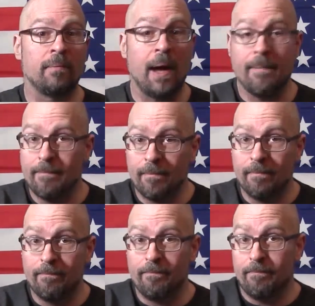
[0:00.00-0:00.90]
Okay?
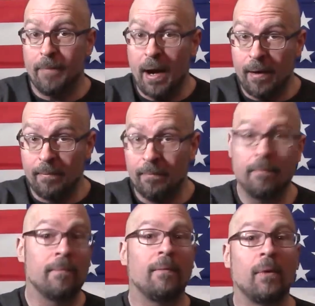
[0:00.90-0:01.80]
Well,
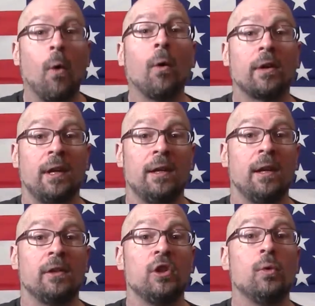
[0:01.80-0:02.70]
of course I
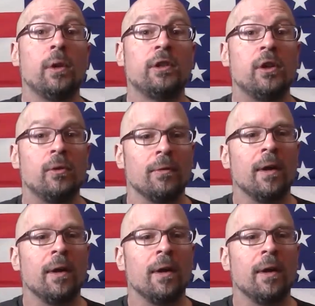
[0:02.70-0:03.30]
did. You would too.